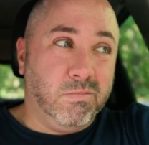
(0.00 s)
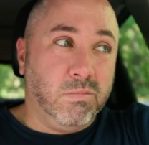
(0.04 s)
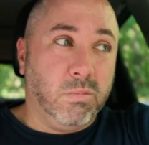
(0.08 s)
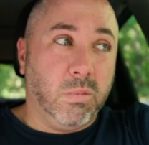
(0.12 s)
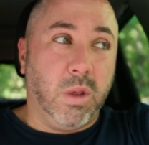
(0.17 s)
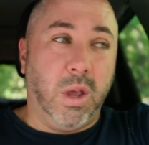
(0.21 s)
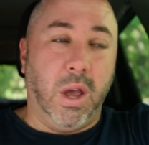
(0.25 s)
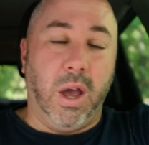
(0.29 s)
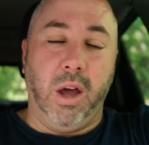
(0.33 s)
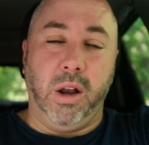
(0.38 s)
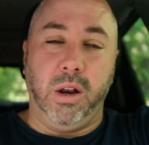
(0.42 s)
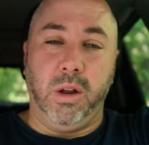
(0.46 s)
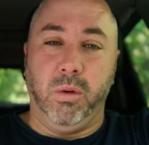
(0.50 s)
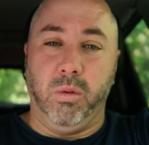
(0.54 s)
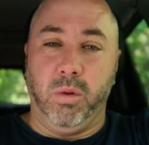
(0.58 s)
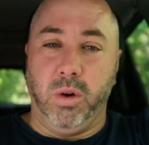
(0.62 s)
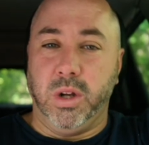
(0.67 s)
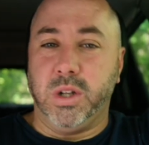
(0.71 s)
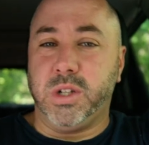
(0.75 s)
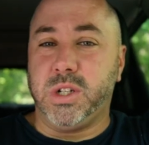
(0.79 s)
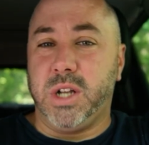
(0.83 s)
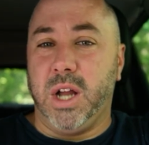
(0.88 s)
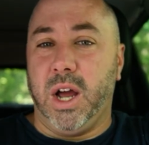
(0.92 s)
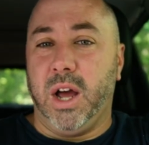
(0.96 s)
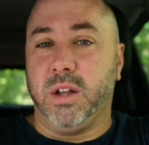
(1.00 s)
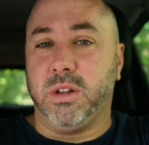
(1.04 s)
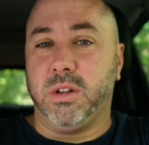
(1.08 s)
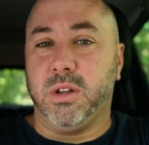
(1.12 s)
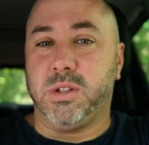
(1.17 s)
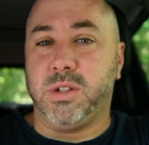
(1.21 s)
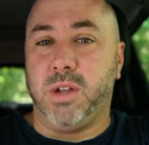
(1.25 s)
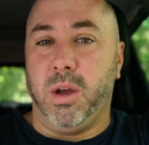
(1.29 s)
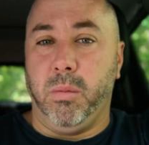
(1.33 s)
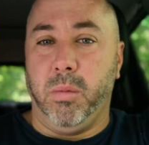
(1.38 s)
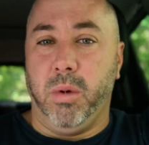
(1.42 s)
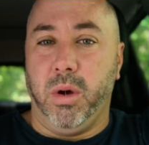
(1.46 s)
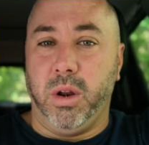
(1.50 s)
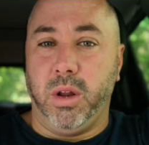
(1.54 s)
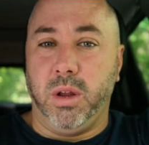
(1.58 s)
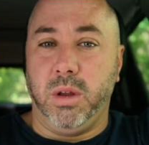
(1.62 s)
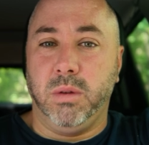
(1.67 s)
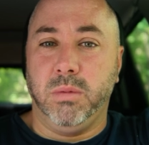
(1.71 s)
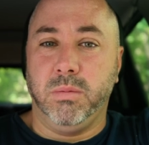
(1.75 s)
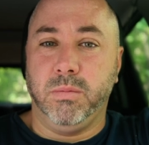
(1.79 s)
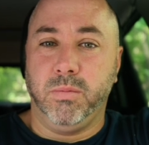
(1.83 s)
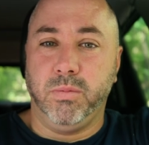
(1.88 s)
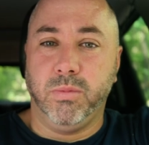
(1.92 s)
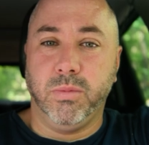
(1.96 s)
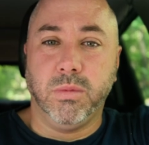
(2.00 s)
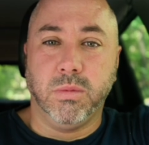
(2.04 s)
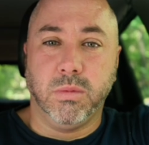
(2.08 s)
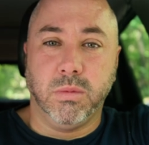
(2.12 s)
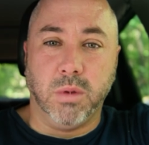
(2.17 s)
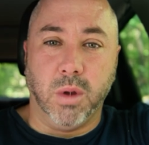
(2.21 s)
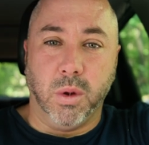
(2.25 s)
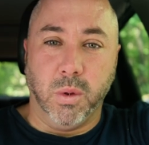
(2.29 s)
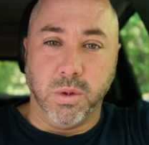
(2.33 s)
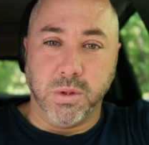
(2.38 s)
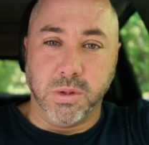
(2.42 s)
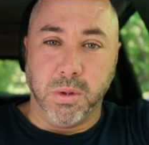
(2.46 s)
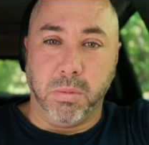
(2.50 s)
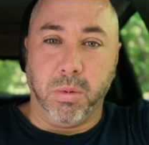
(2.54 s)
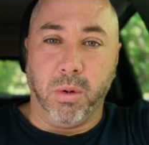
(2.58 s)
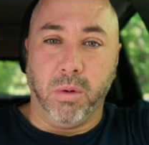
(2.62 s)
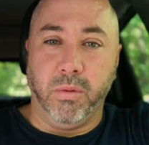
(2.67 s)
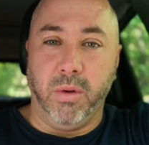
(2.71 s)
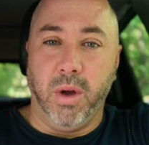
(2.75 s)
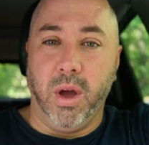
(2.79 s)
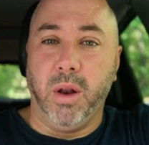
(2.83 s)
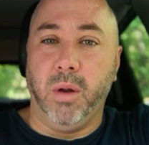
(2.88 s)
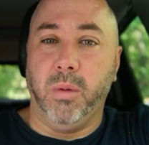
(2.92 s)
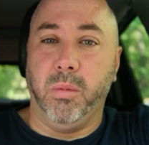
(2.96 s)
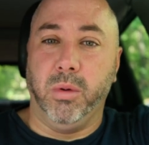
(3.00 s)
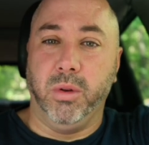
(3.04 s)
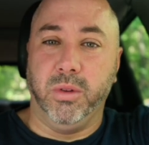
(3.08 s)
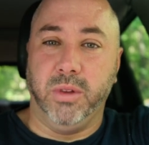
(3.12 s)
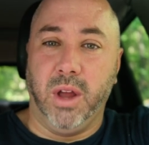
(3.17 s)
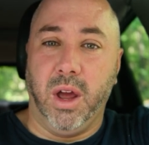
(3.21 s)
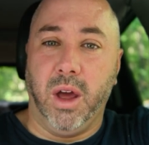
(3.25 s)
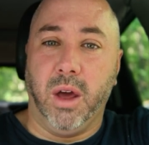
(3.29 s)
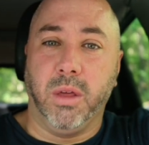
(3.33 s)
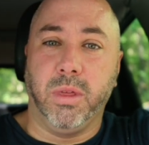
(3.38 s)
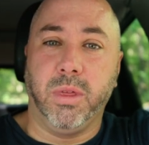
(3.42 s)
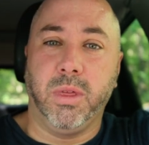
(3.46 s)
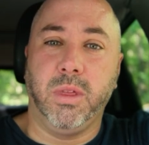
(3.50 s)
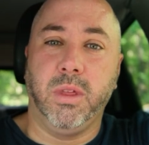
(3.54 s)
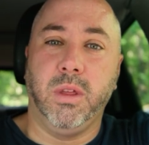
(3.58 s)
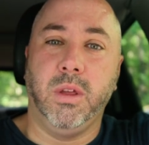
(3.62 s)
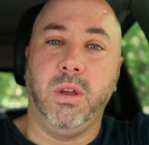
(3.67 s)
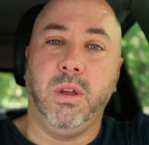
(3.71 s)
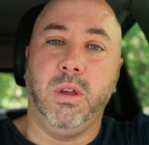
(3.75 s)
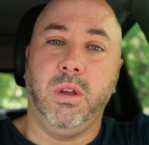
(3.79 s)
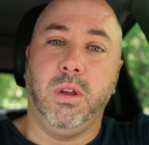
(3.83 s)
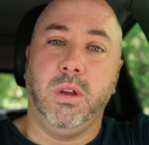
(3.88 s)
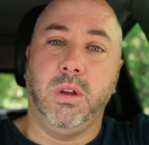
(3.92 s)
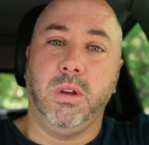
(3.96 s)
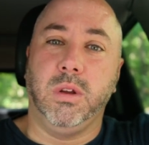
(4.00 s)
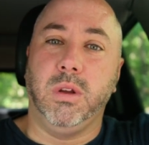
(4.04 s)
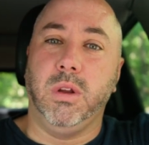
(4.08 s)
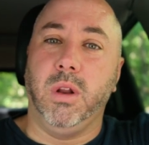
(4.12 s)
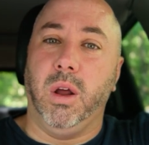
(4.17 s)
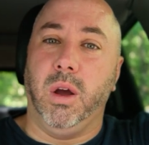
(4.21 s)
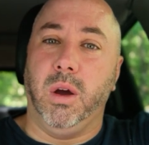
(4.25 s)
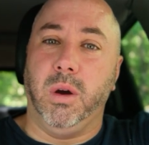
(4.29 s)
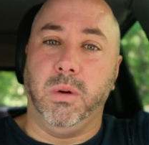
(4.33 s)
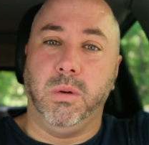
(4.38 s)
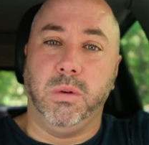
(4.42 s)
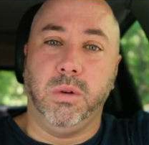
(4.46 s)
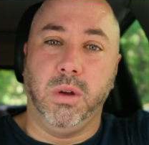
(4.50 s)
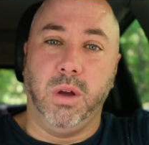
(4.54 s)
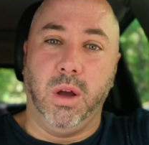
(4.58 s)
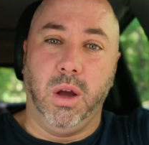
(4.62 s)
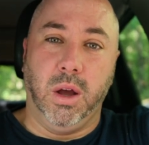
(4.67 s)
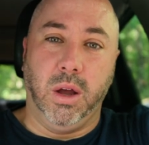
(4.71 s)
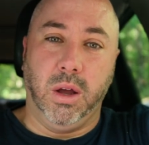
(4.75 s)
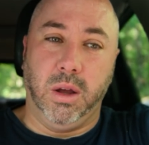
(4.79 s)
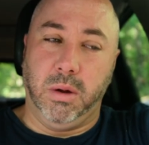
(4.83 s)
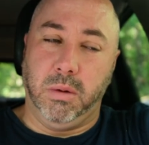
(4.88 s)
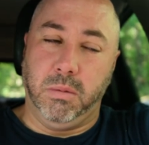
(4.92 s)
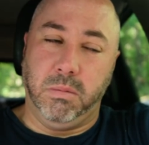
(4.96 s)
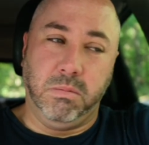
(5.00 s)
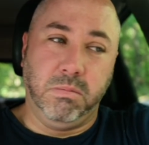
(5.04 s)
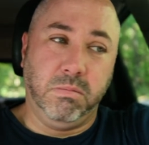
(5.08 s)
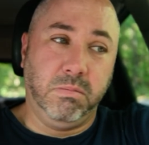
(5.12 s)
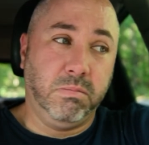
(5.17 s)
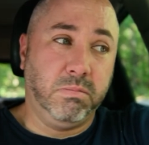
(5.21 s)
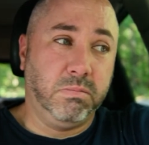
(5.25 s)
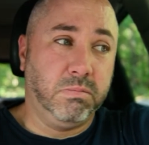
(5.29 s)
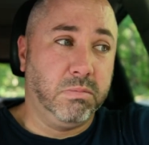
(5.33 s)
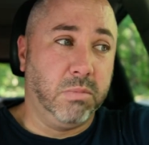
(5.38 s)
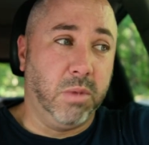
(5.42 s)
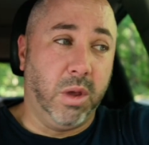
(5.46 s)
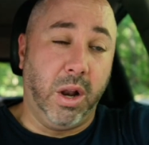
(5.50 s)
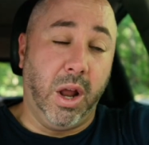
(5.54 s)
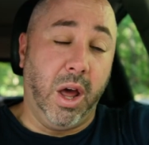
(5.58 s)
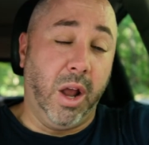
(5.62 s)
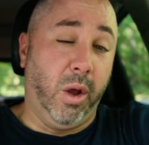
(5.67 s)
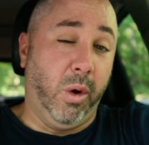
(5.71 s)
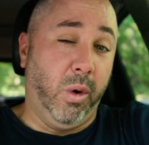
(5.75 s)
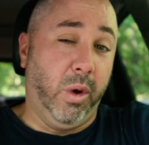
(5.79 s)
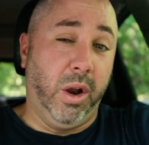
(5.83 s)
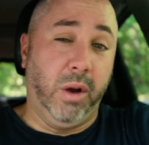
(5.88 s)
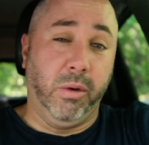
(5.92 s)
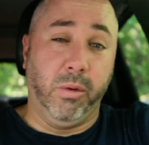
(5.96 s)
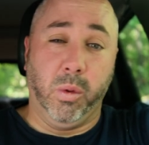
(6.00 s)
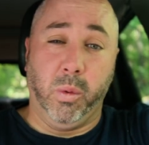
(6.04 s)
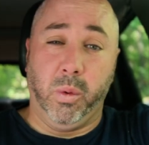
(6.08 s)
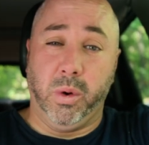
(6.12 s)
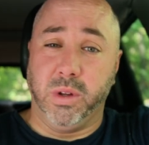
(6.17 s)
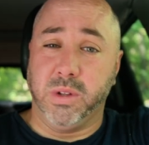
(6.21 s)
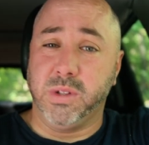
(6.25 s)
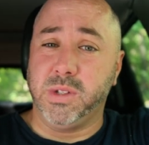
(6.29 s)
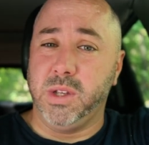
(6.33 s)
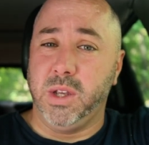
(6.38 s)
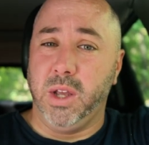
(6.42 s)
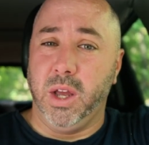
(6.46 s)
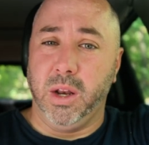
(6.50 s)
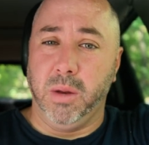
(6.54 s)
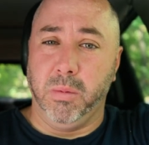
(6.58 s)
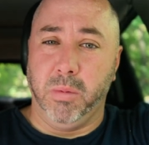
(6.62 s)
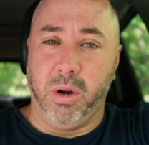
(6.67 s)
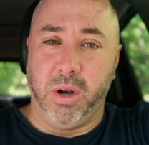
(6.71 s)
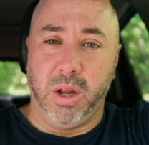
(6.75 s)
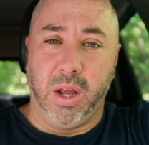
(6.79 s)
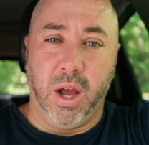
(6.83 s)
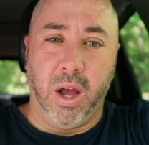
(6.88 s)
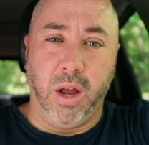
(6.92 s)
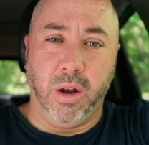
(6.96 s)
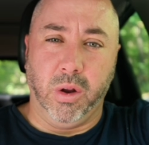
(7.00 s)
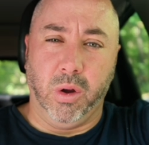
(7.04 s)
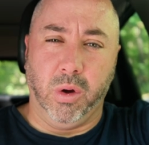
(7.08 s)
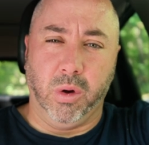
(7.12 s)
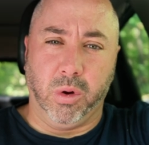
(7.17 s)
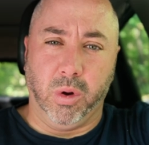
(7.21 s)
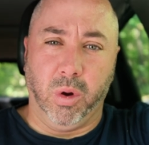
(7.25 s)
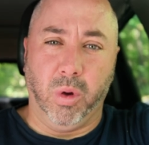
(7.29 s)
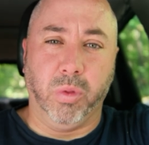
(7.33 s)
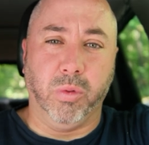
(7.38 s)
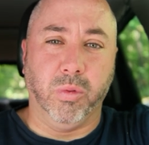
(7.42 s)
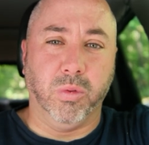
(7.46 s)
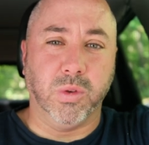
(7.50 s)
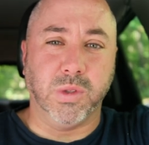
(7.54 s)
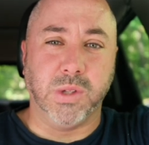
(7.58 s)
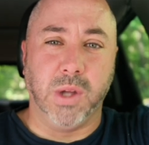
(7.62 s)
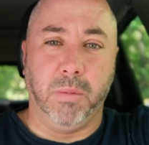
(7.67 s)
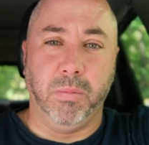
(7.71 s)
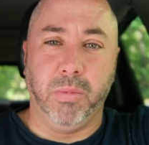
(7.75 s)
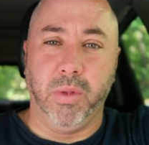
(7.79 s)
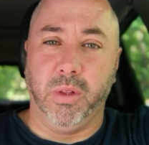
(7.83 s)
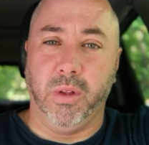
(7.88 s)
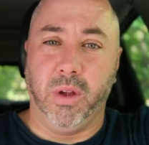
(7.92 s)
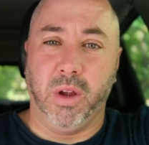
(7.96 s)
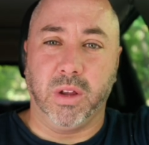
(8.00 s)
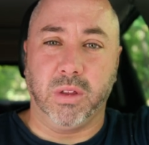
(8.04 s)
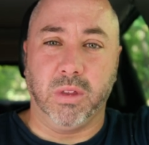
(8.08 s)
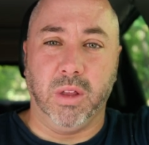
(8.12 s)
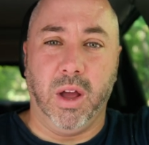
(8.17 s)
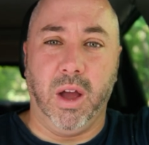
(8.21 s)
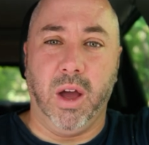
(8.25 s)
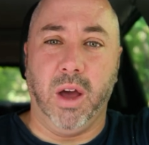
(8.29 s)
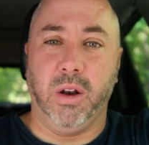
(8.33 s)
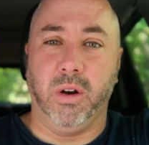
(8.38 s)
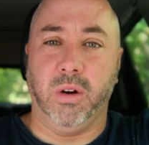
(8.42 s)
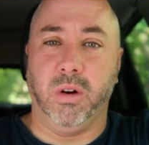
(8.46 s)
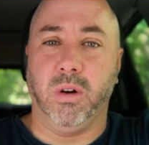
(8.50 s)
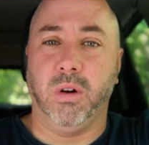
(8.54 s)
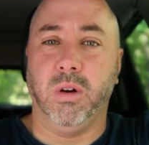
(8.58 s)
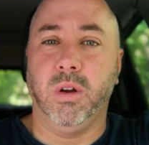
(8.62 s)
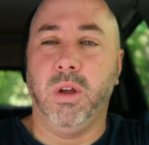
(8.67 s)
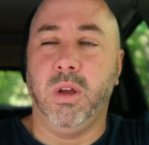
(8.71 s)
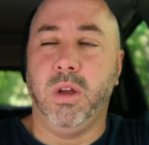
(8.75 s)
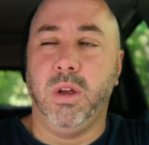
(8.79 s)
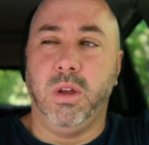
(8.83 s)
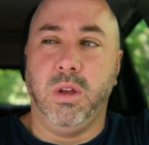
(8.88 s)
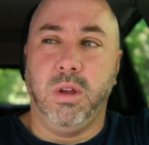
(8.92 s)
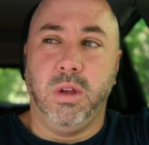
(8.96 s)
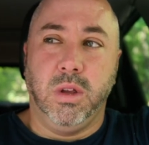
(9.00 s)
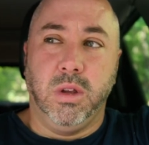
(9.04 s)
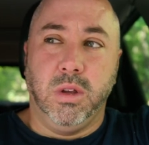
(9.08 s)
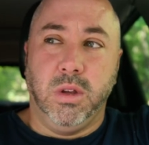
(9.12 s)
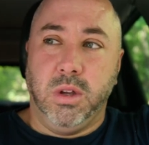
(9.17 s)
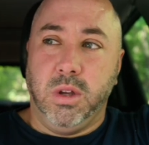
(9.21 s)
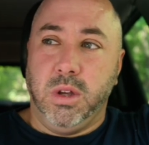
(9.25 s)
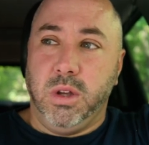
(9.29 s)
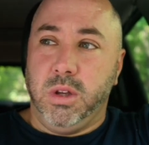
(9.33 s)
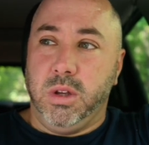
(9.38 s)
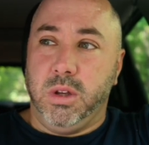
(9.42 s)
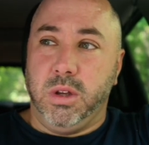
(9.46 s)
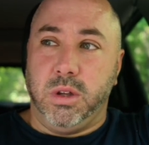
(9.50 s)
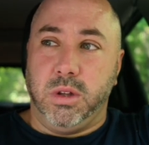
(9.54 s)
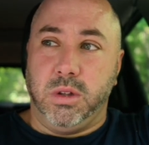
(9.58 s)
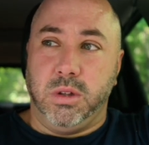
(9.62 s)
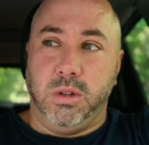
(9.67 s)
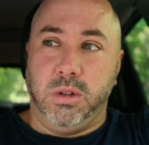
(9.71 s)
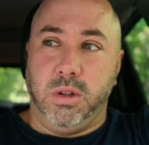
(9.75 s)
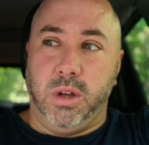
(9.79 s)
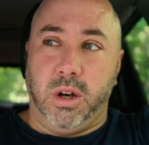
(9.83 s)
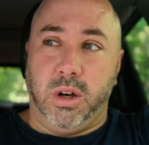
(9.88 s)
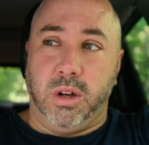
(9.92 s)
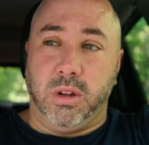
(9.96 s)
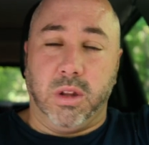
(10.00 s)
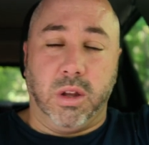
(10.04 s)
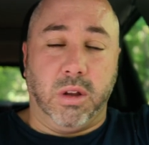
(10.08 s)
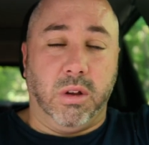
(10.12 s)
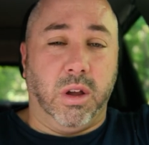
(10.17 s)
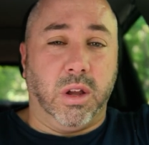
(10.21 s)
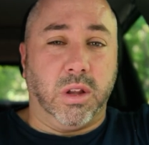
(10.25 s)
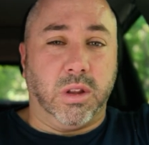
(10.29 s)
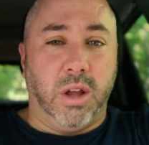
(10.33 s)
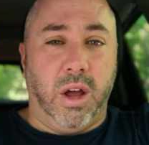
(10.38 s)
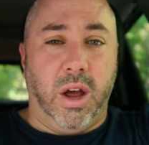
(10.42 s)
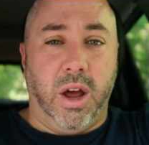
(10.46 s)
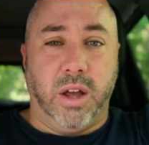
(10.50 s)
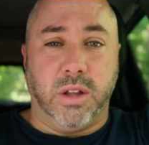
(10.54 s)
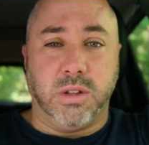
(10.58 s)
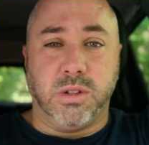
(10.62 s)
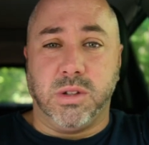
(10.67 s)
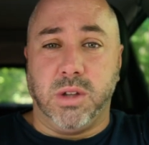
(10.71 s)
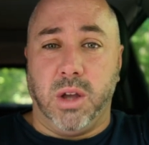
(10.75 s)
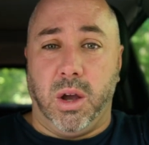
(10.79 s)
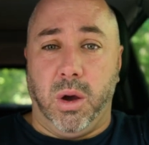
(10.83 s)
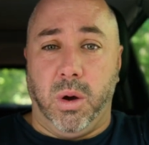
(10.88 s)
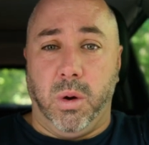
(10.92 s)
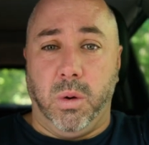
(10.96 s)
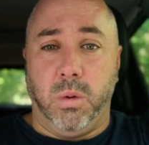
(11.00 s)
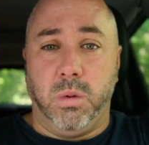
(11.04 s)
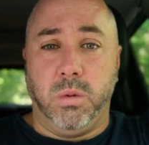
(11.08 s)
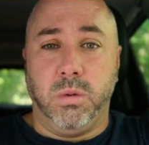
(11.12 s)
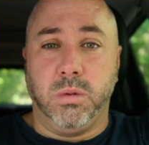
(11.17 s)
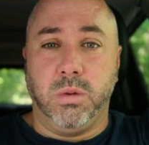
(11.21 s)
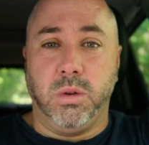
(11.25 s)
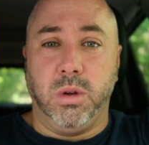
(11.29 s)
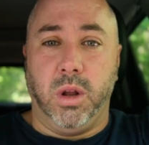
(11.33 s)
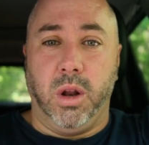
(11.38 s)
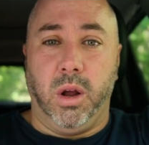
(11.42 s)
had he reached out to somebody, it was a preventable death, you know. And I don't ever want to see anybody I know go through something like that or anything like that. So, you